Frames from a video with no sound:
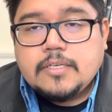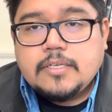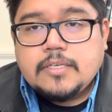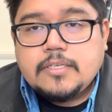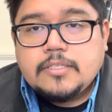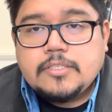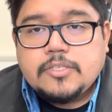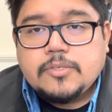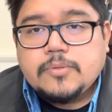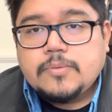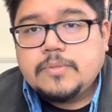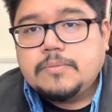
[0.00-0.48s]

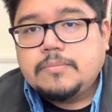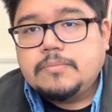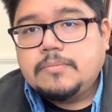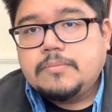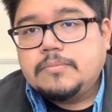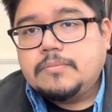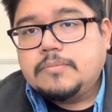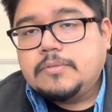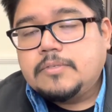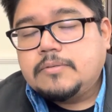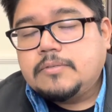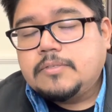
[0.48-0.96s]
to
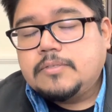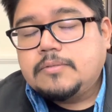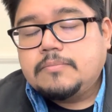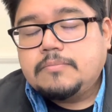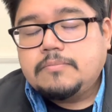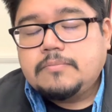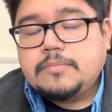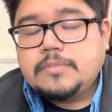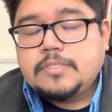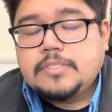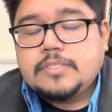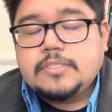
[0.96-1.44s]

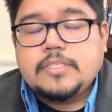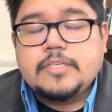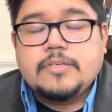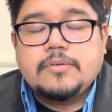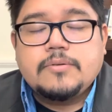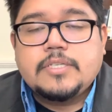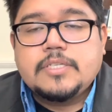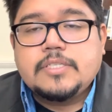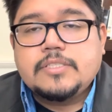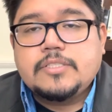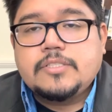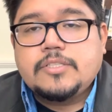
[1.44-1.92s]
instill
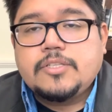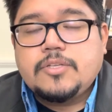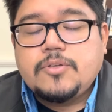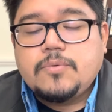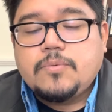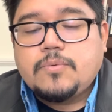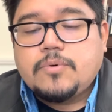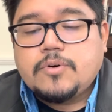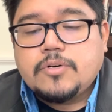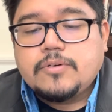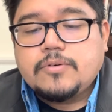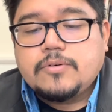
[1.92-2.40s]
this new
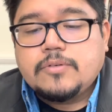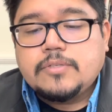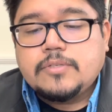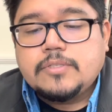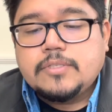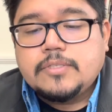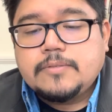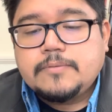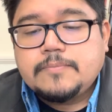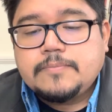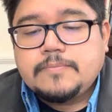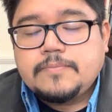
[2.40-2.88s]
world
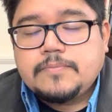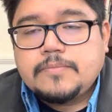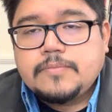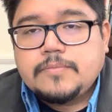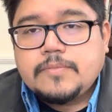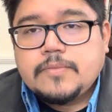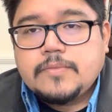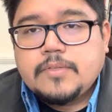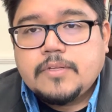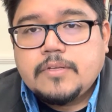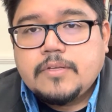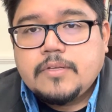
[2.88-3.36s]

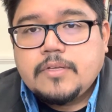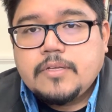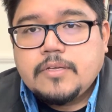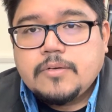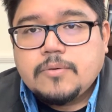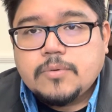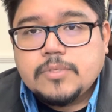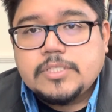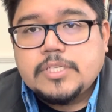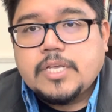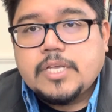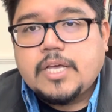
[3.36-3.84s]

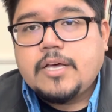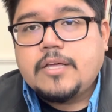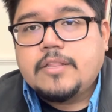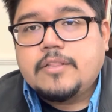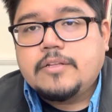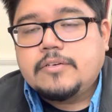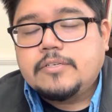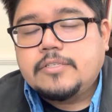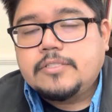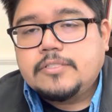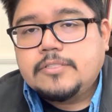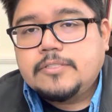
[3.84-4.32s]
with
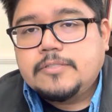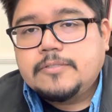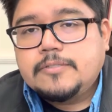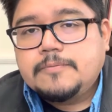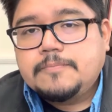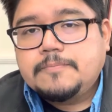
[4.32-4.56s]
others.